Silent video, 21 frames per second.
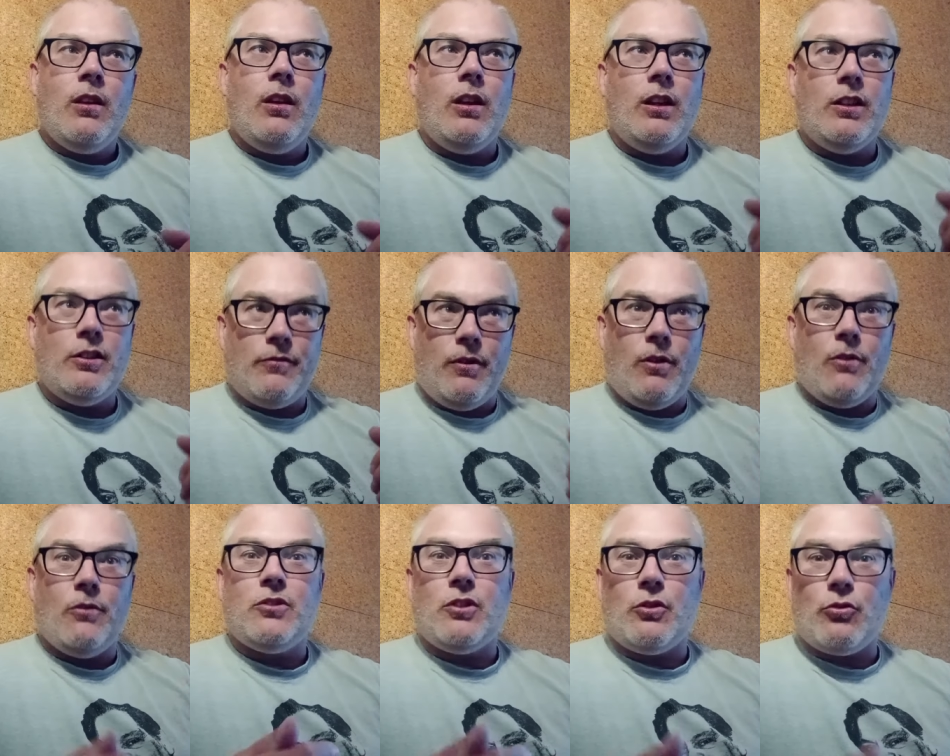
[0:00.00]
as
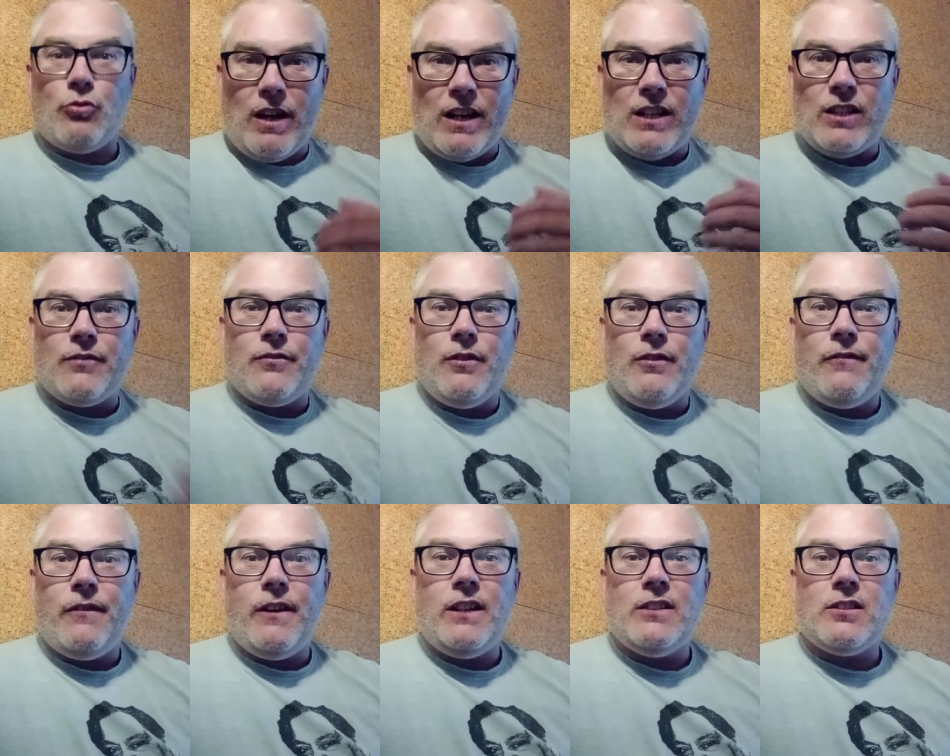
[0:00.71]
far as the transfer
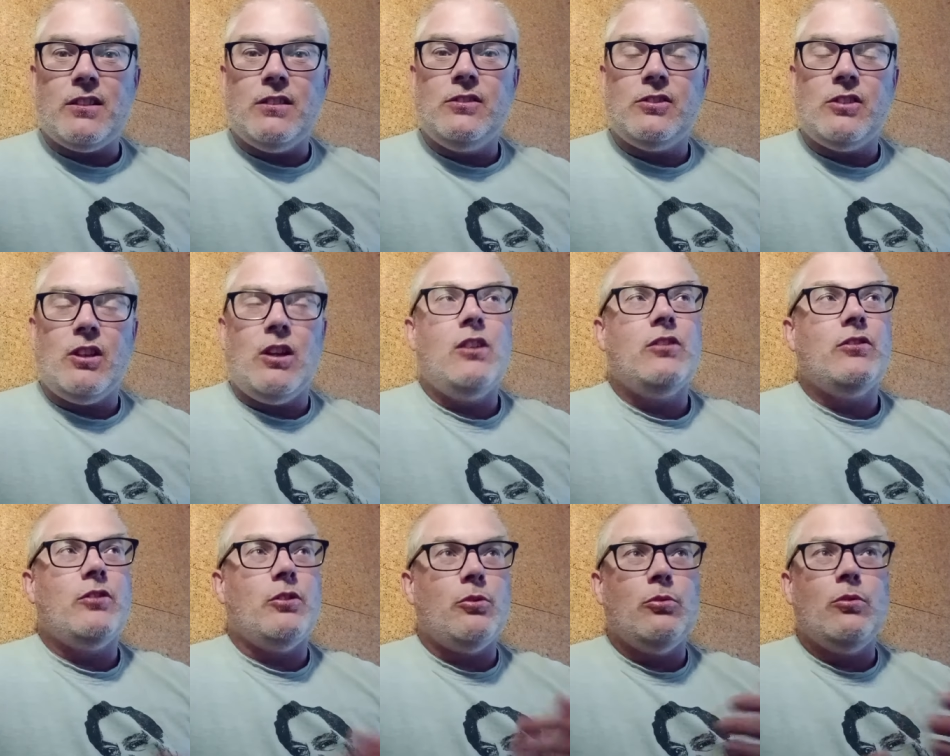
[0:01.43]
fee is
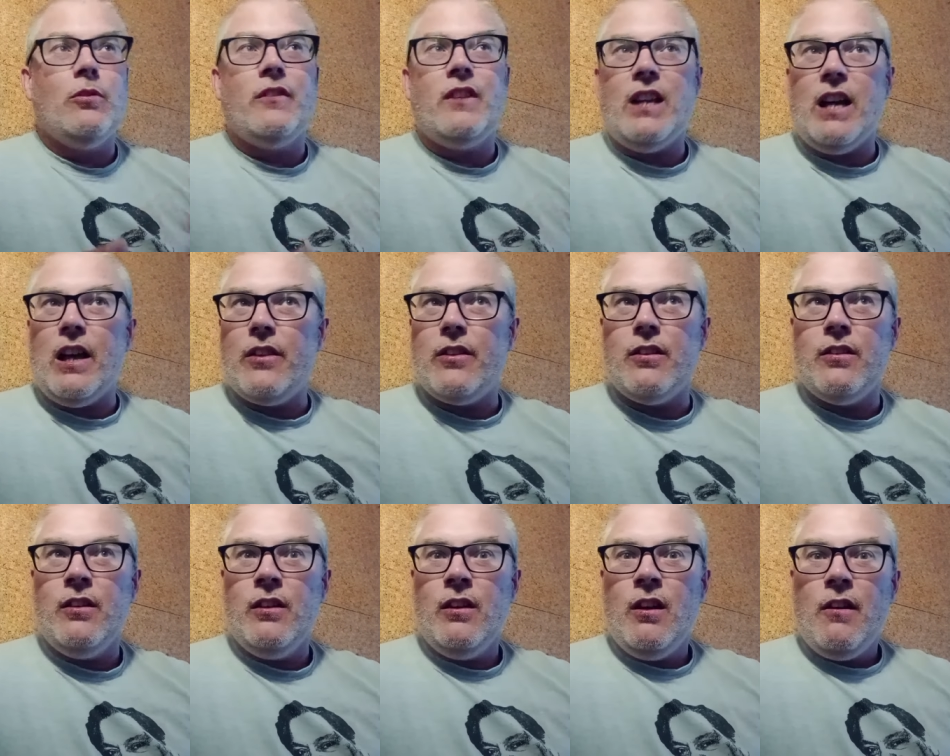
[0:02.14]
concerned and all the
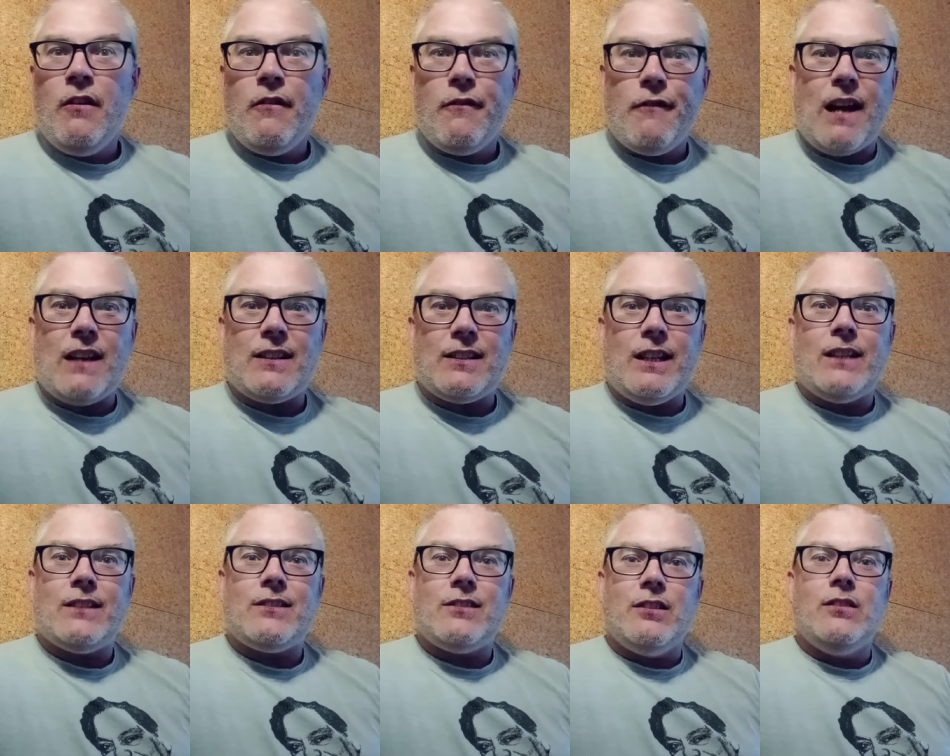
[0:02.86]
other
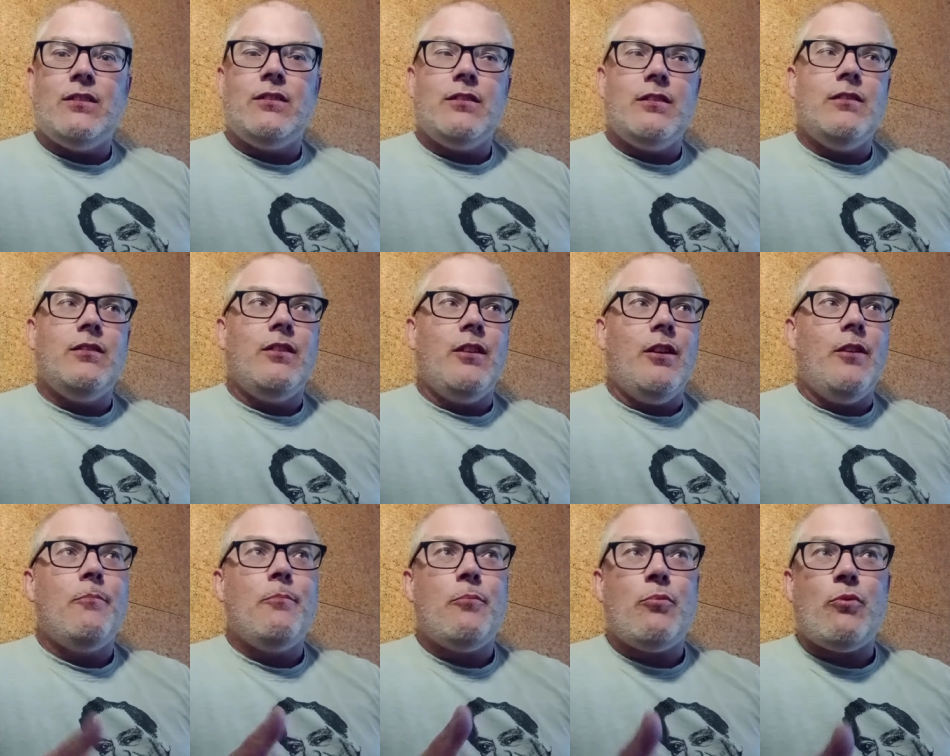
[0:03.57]
facets that a
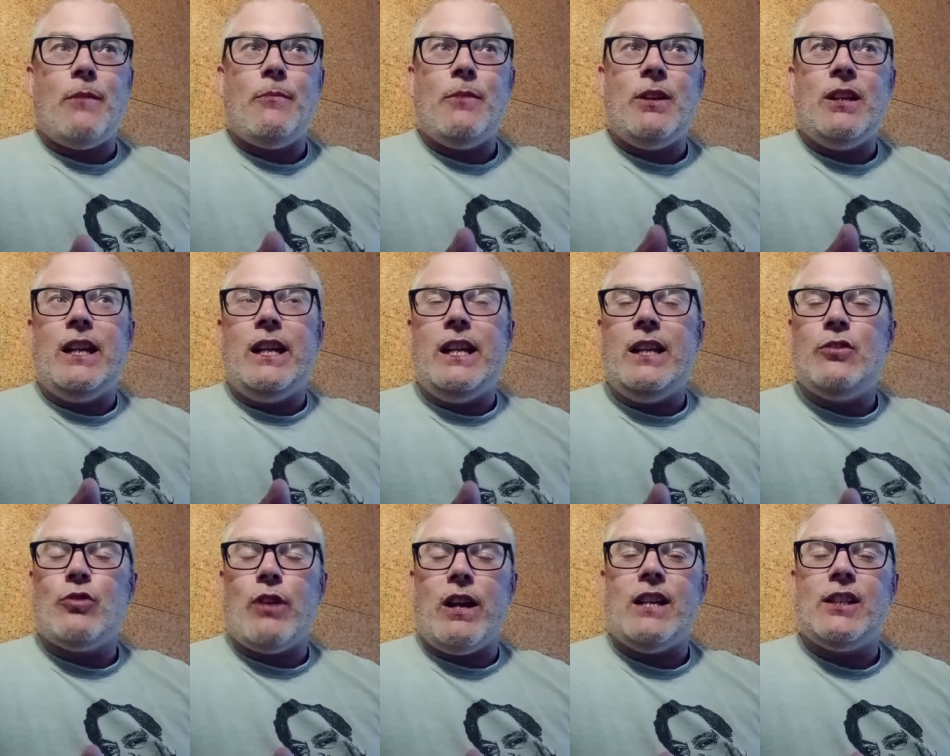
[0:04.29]
Premier League
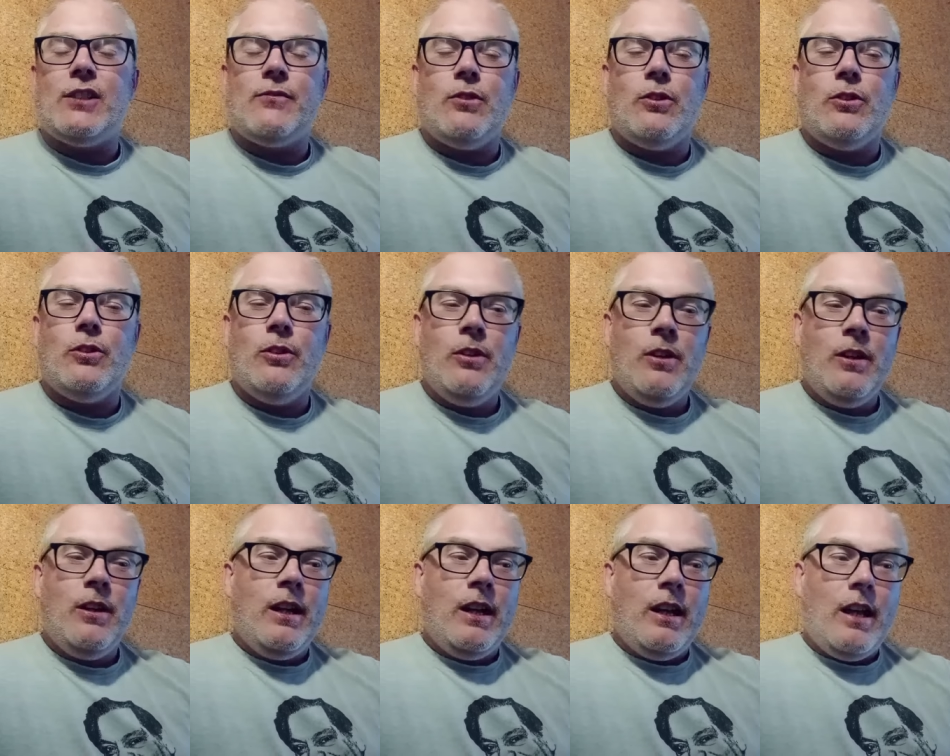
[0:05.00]
transfer
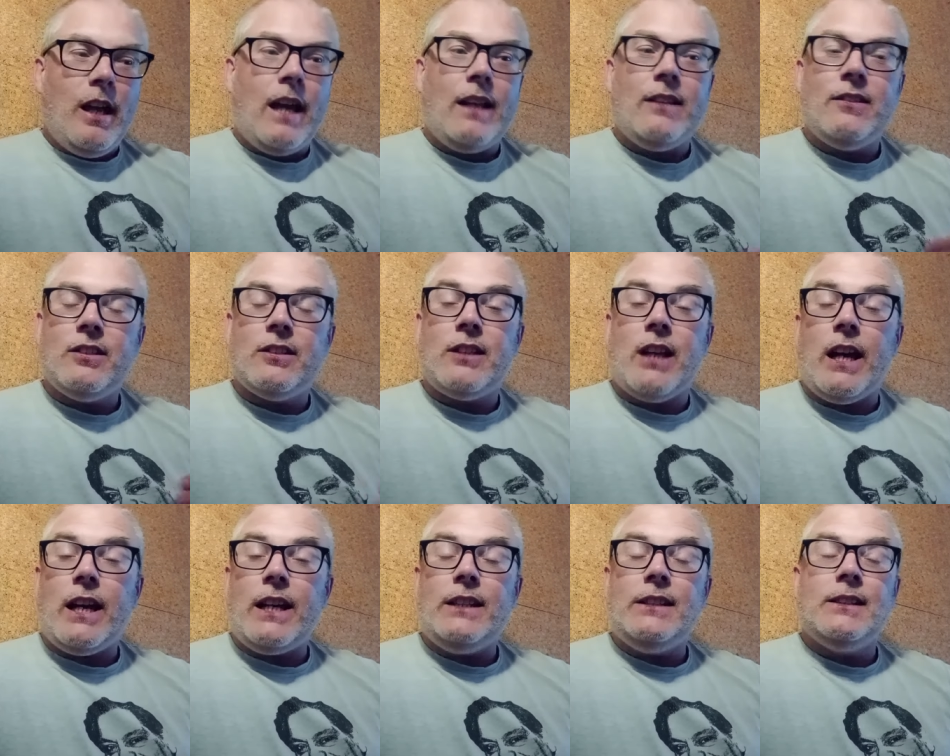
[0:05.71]

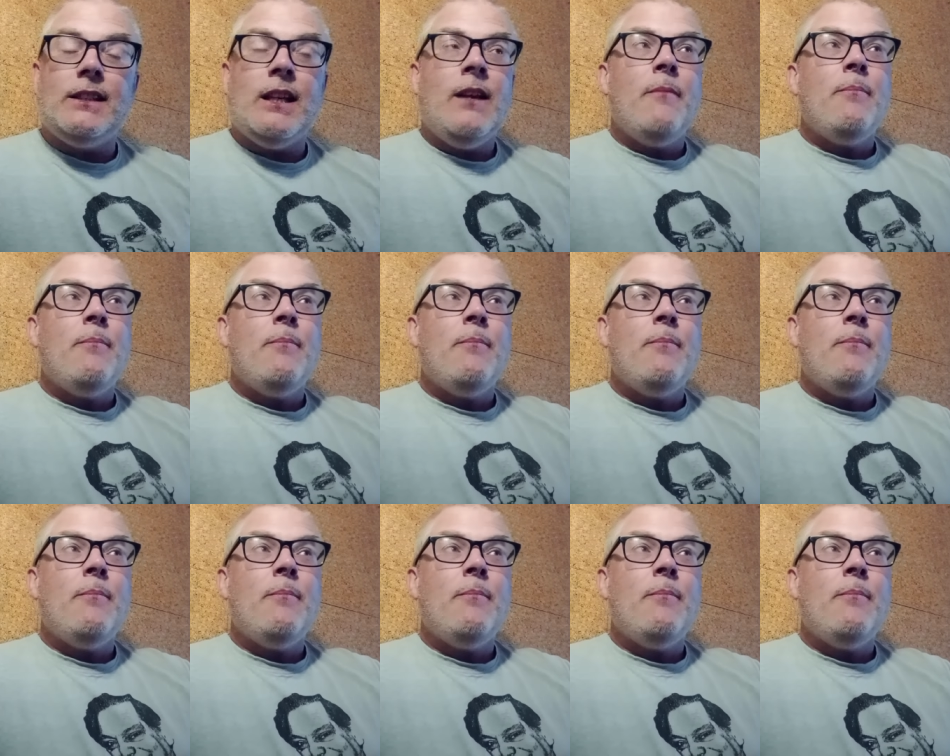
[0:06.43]
entertains